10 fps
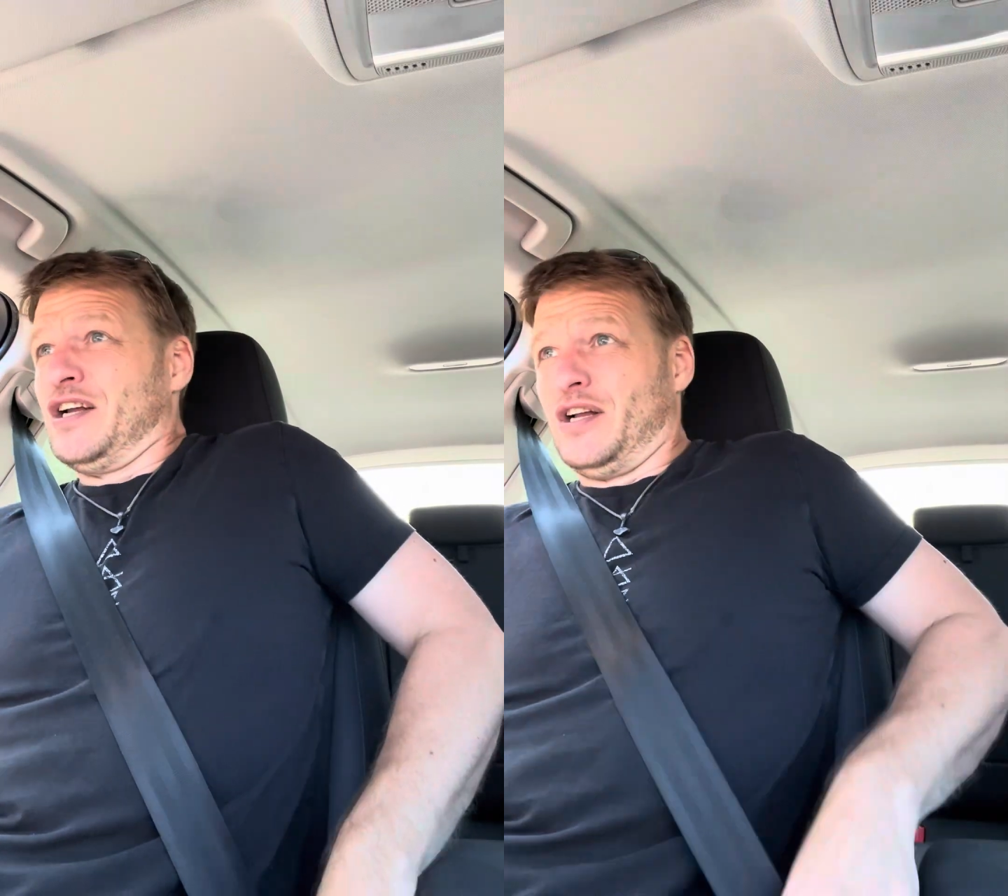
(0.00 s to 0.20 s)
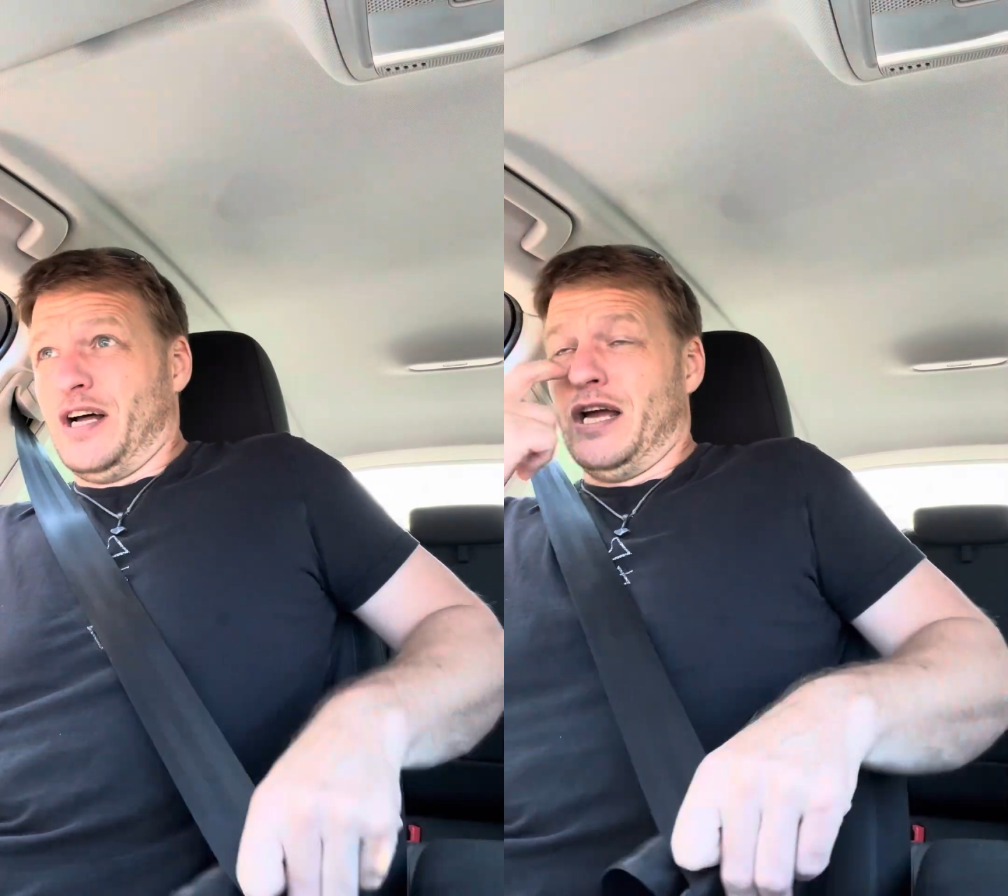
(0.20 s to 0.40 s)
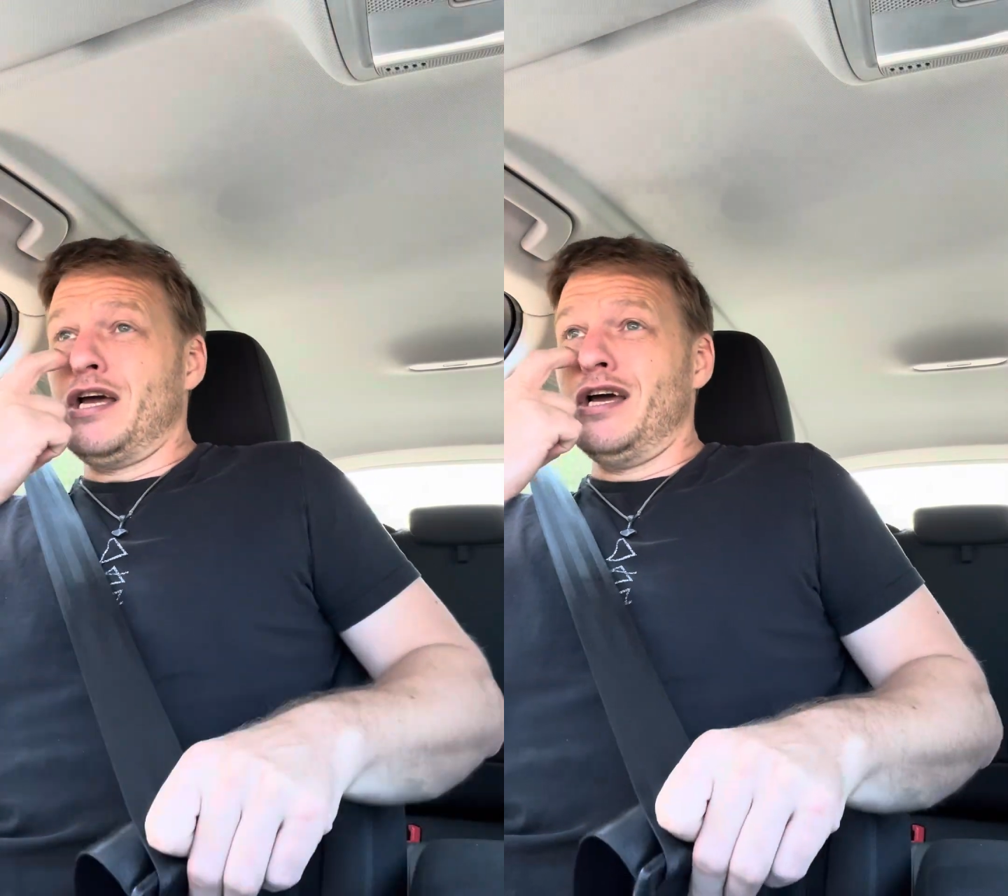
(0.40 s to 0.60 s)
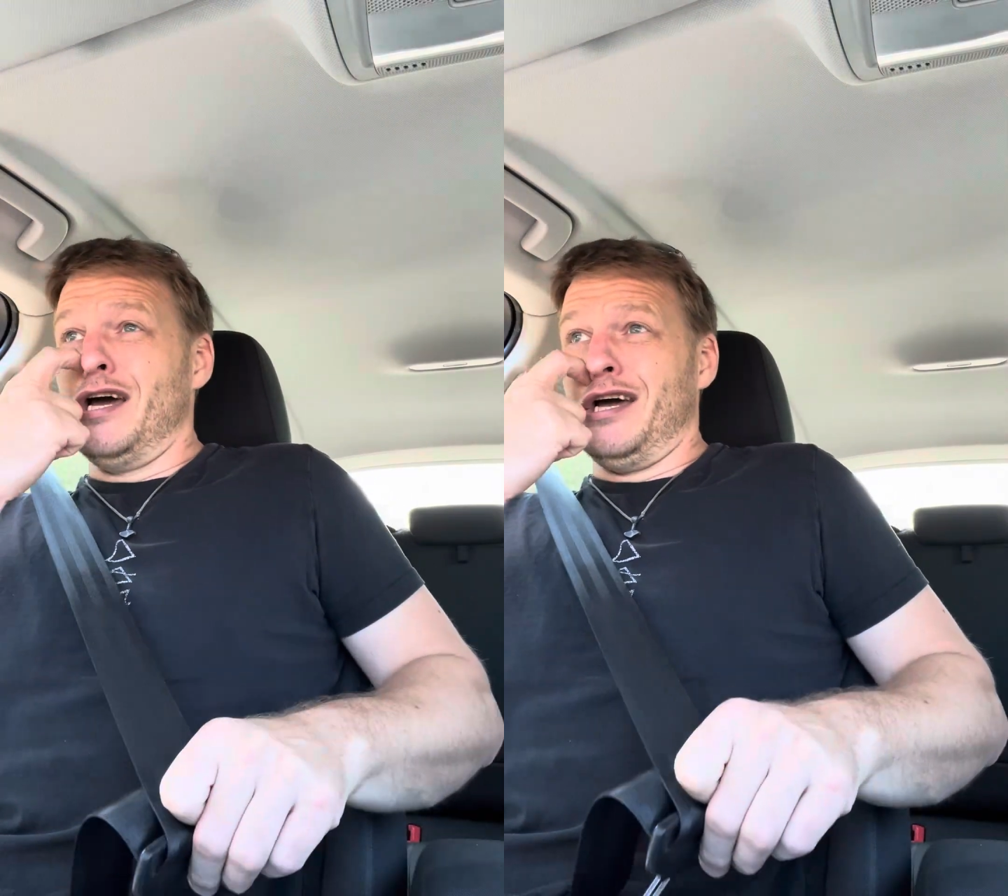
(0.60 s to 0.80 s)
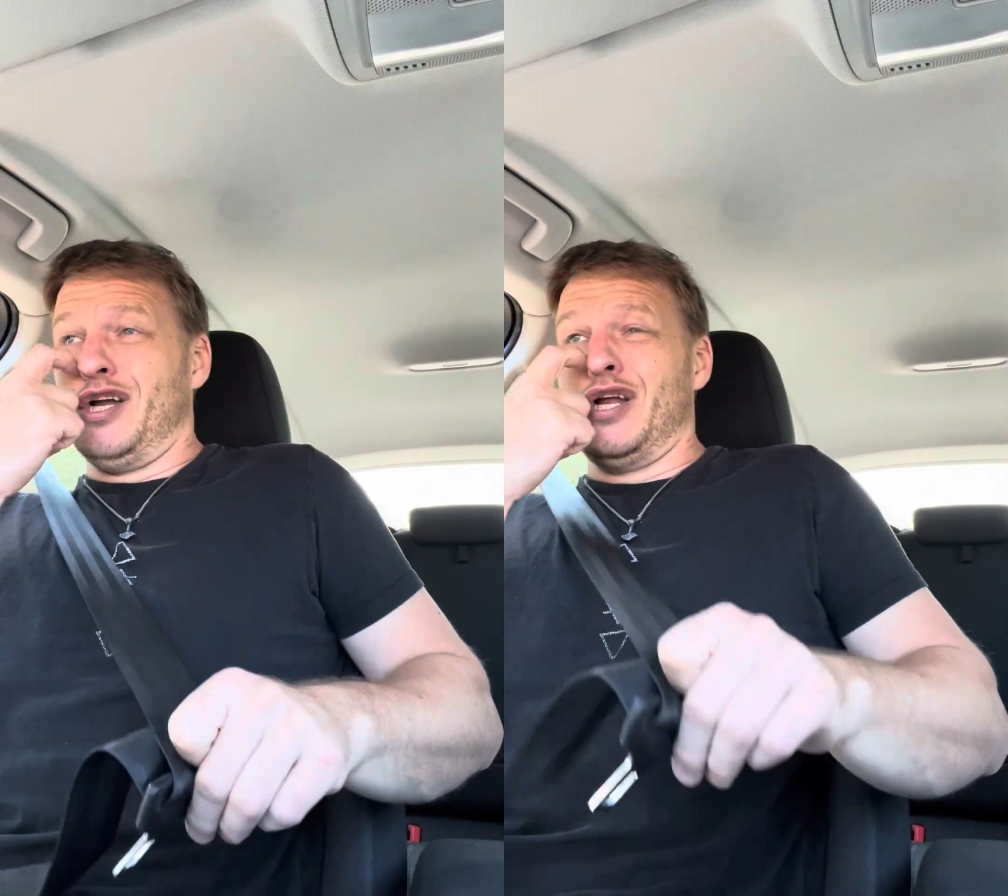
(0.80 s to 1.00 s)
Like,
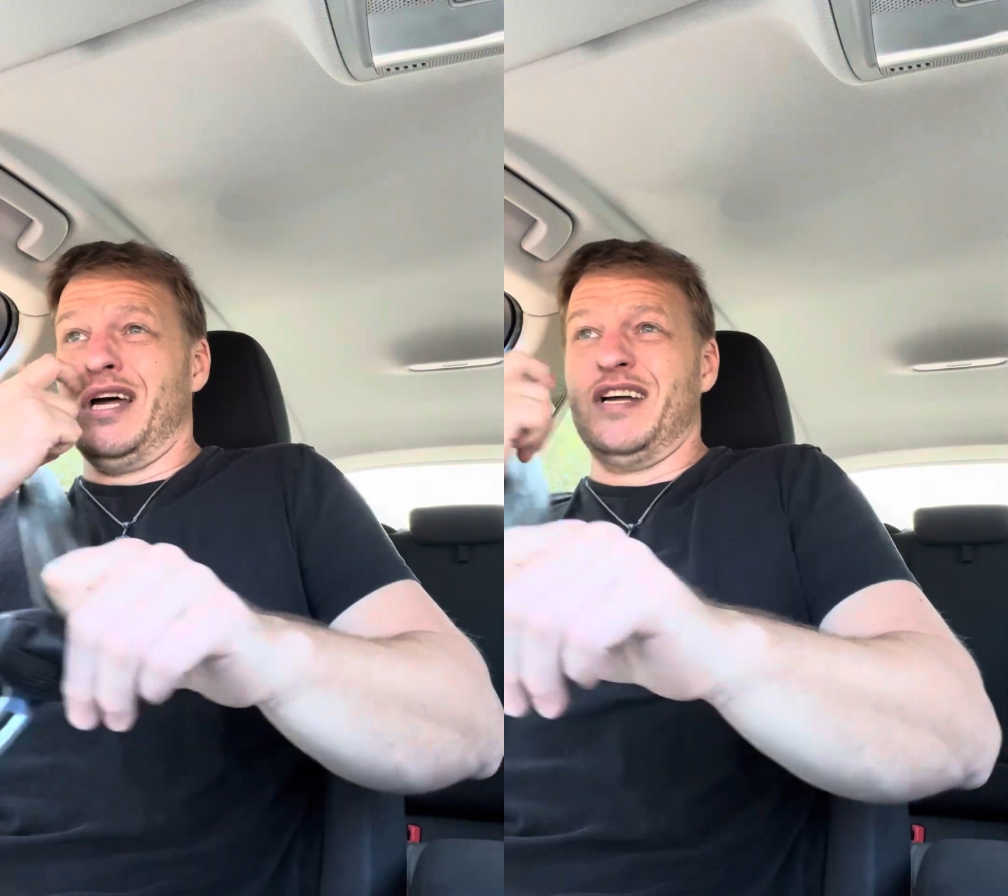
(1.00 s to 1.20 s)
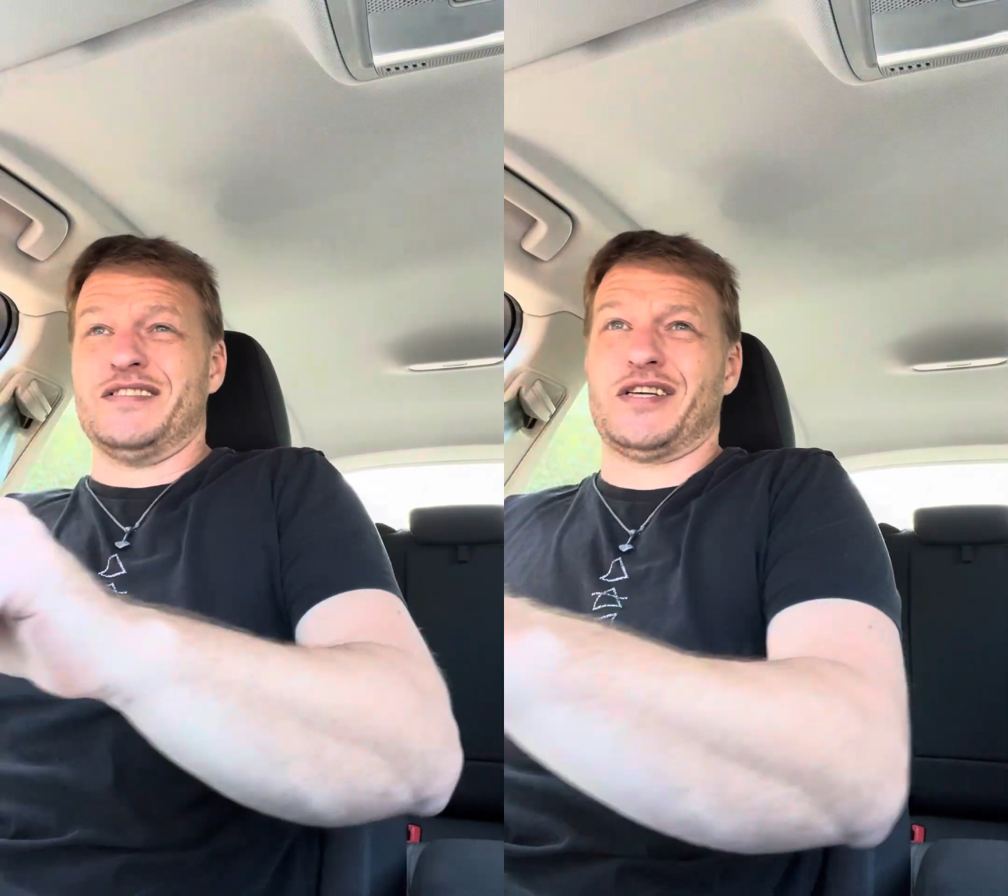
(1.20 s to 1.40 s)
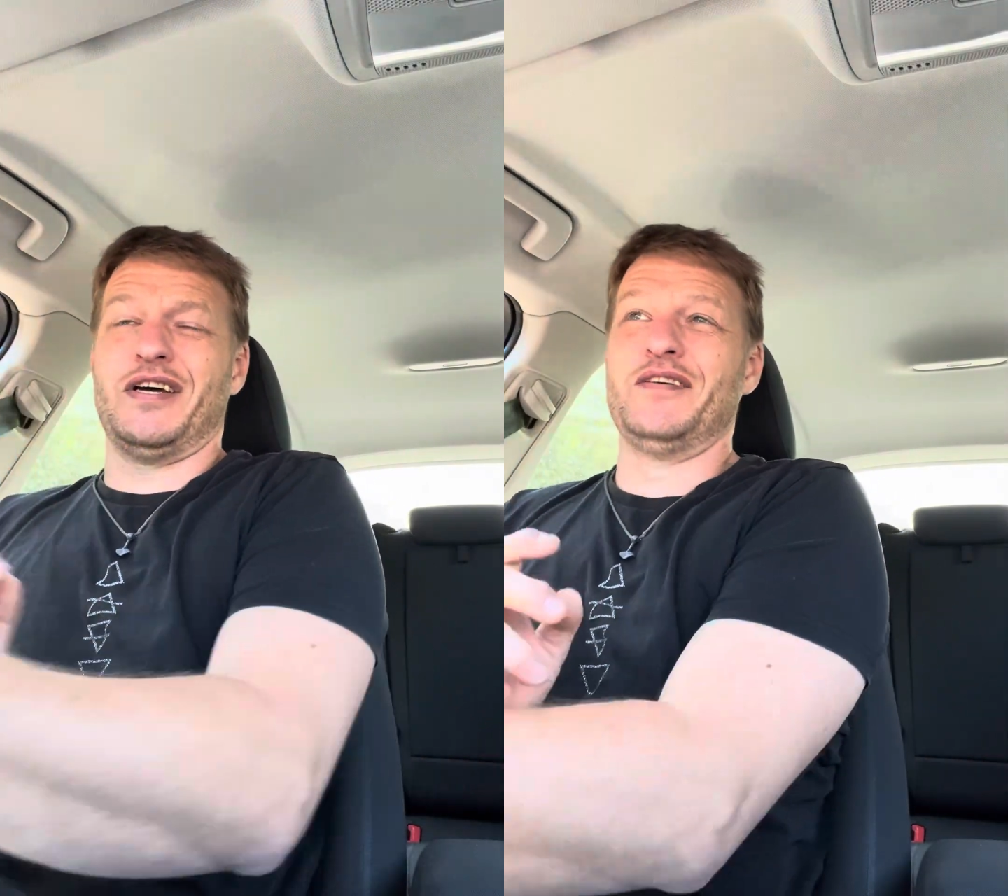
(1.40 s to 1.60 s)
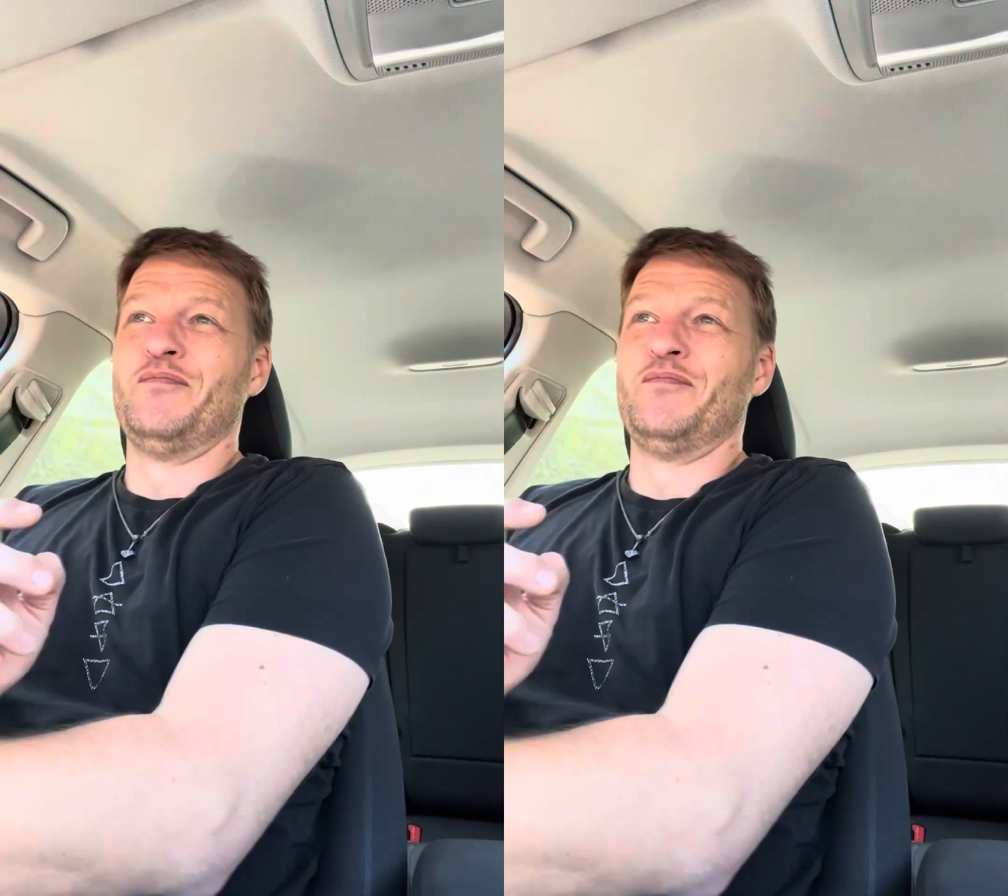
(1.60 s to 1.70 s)
so